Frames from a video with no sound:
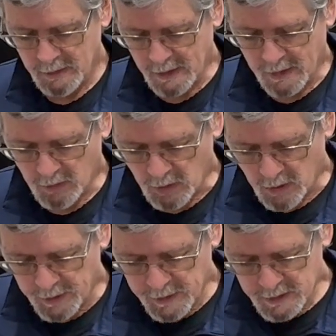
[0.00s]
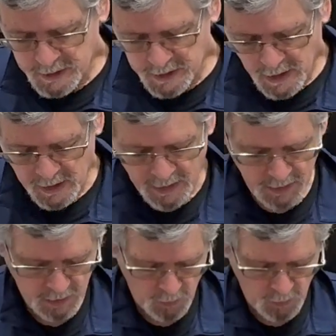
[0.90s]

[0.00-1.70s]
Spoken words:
now on this side,